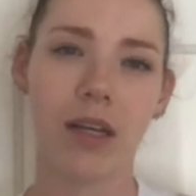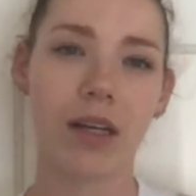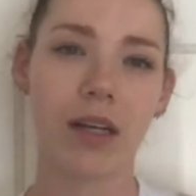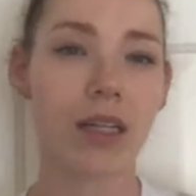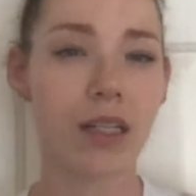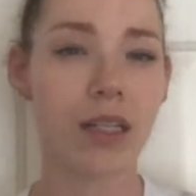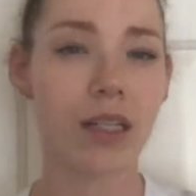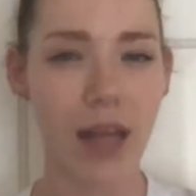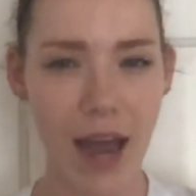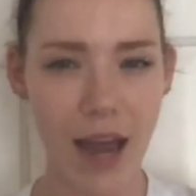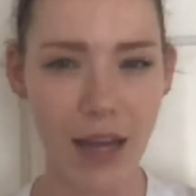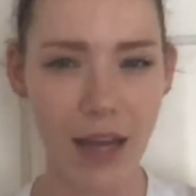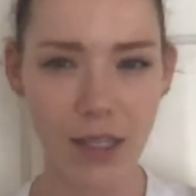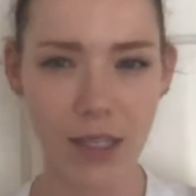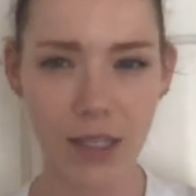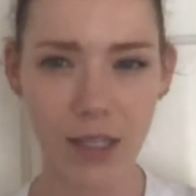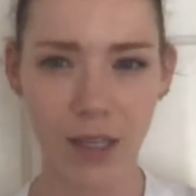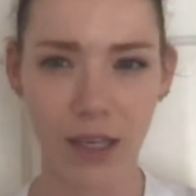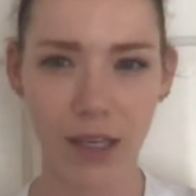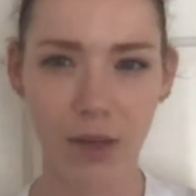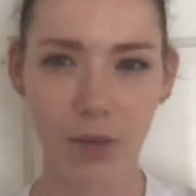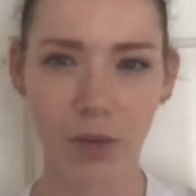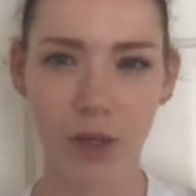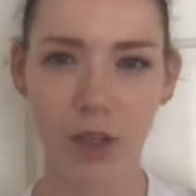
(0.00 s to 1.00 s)
a
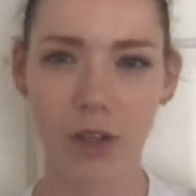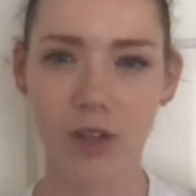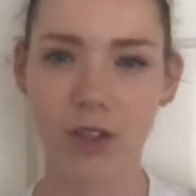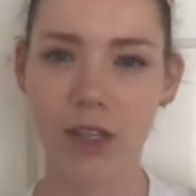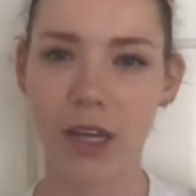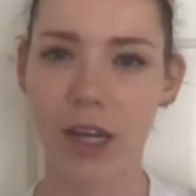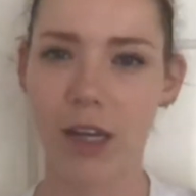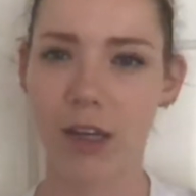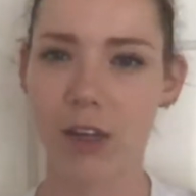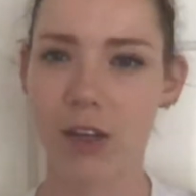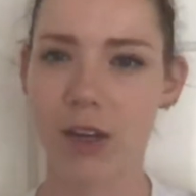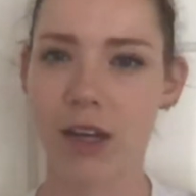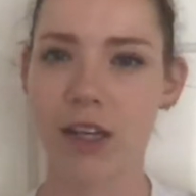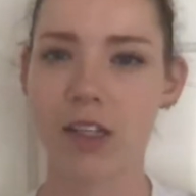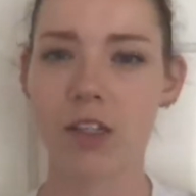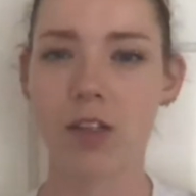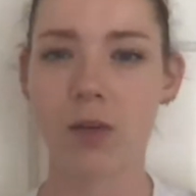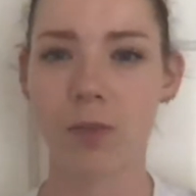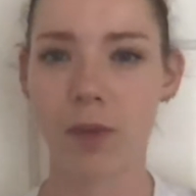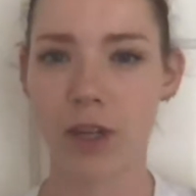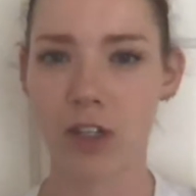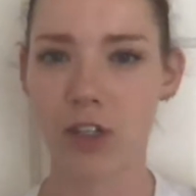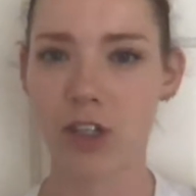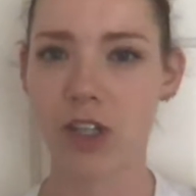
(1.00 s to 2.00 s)
class, like we use like
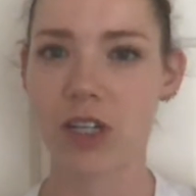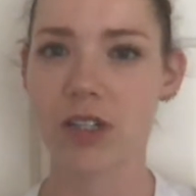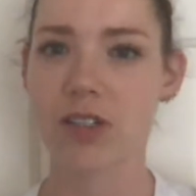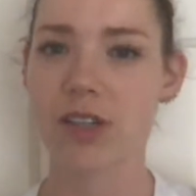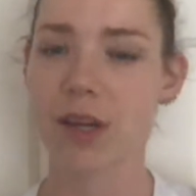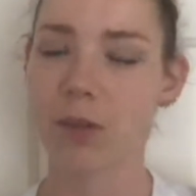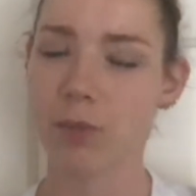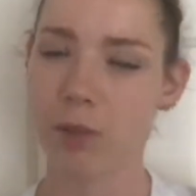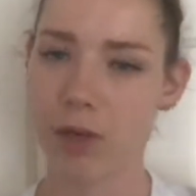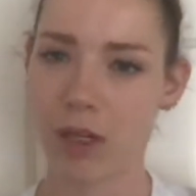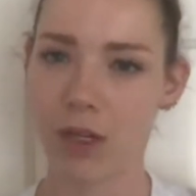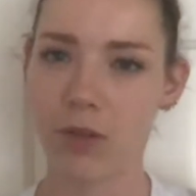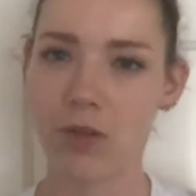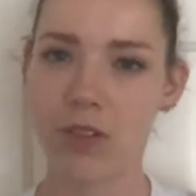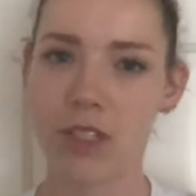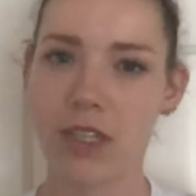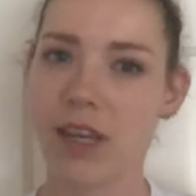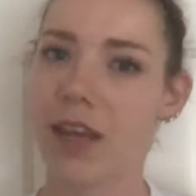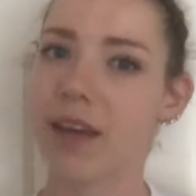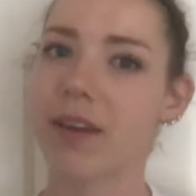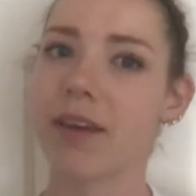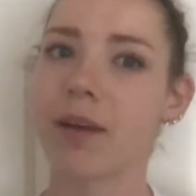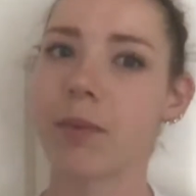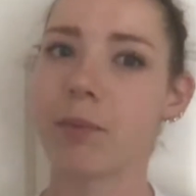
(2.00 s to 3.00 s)
isometrics, like Brittany was
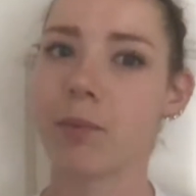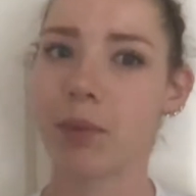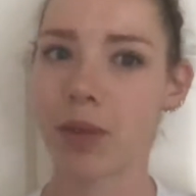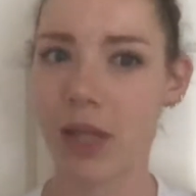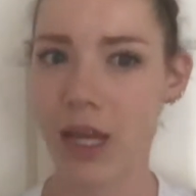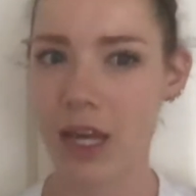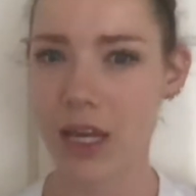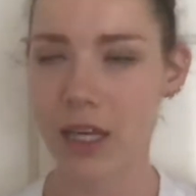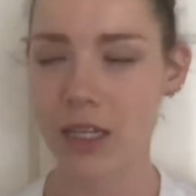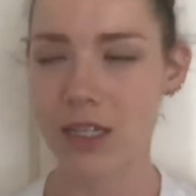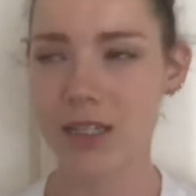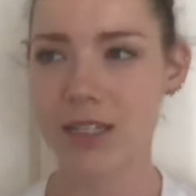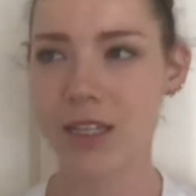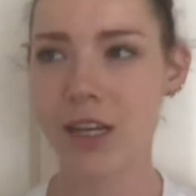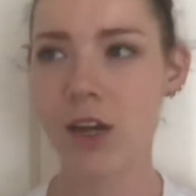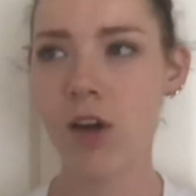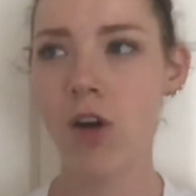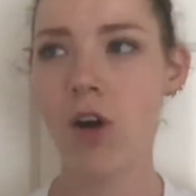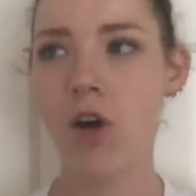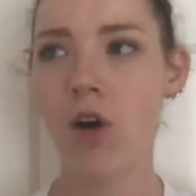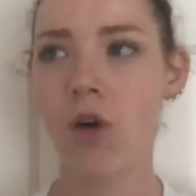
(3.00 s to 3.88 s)
saying, like planks,